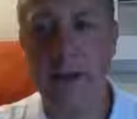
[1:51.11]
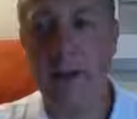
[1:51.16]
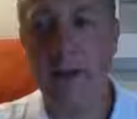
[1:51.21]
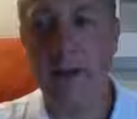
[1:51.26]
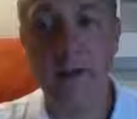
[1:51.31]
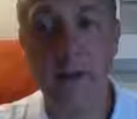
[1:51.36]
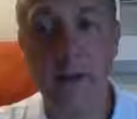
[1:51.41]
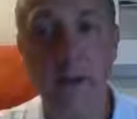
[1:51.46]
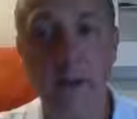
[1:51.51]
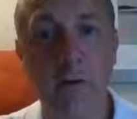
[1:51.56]

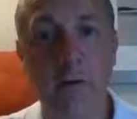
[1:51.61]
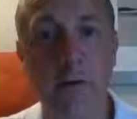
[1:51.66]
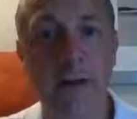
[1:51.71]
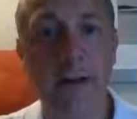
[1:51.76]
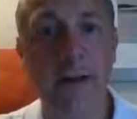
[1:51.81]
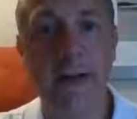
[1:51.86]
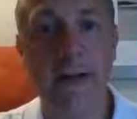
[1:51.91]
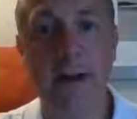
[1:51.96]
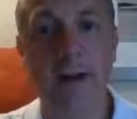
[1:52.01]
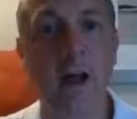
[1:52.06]
Literally,
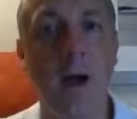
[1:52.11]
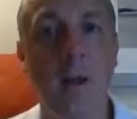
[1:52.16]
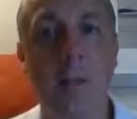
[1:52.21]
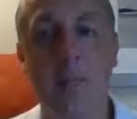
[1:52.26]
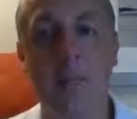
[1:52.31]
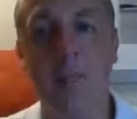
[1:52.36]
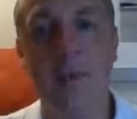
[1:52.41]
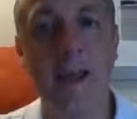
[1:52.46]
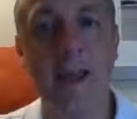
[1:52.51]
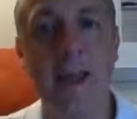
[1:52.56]
in a couple
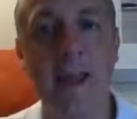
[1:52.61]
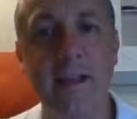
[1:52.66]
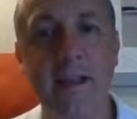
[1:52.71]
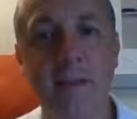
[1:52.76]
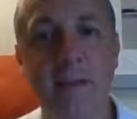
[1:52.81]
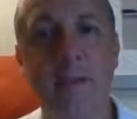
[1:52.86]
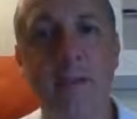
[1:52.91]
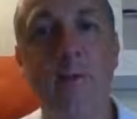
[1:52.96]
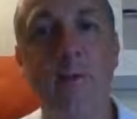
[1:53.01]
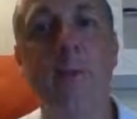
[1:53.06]
of days,
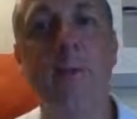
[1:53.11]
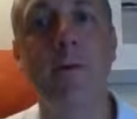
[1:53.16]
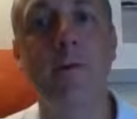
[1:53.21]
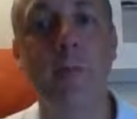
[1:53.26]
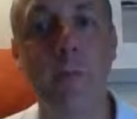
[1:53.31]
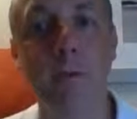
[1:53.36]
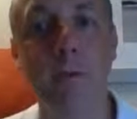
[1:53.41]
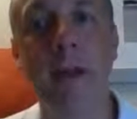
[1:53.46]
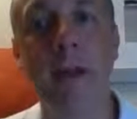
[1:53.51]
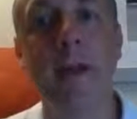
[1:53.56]
they will be
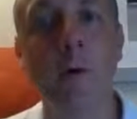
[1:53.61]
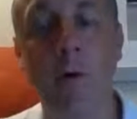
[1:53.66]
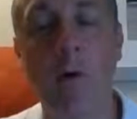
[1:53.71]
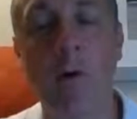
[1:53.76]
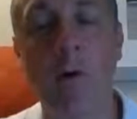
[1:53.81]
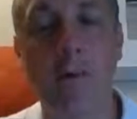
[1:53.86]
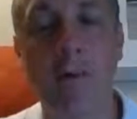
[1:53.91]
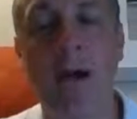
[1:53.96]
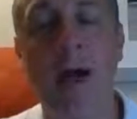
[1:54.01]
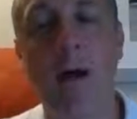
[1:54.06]
right on
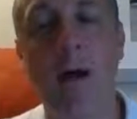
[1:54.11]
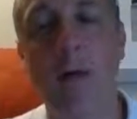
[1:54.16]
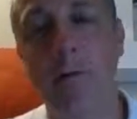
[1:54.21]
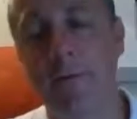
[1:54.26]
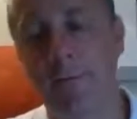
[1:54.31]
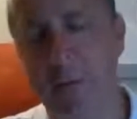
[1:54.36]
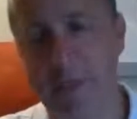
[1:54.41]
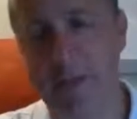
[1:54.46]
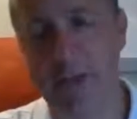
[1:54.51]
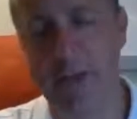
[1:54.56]
top of
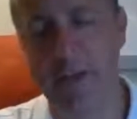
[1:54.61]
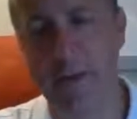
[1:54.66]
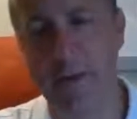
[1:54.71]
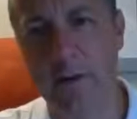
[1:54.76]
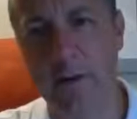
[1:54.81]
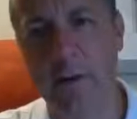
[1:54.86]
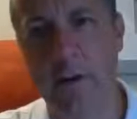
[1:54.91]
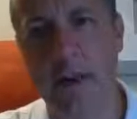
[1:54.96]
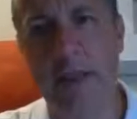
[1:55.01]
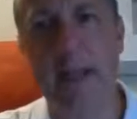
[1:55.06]
each other
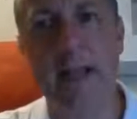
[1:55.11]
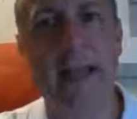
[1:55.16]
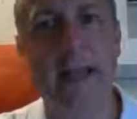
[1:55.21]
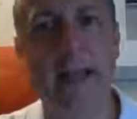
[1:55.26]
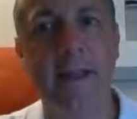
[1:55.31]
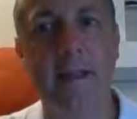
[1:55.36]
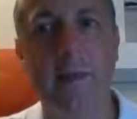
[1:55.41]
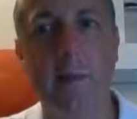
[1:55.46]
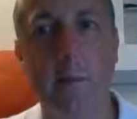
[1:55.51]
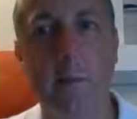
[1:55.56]

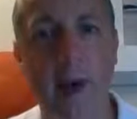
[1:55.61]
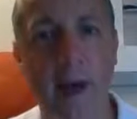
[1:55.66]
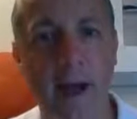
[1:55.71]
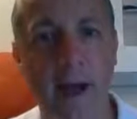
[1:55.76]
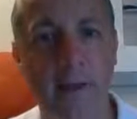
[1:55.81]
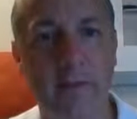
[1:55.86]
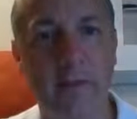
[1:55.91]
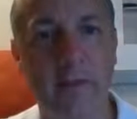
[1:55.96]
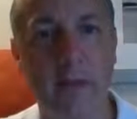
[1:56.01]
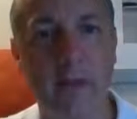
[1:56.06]
in the
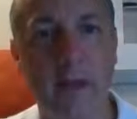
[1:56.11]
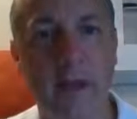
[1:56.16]
west.